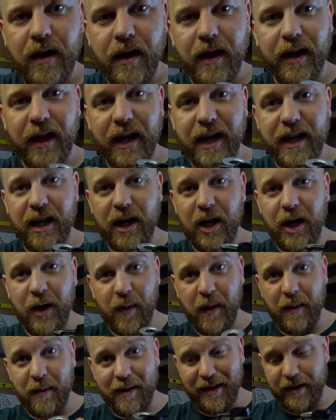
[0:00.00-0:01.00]
ain't going
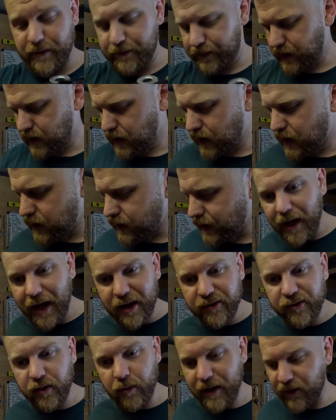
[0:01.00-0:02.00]
anywhere.
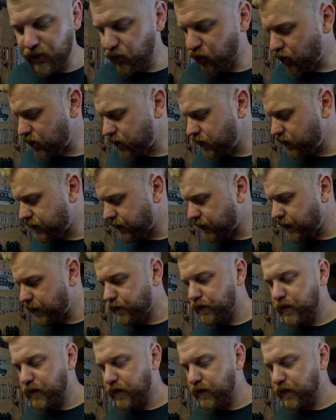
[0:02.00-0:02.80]
As I mentioned,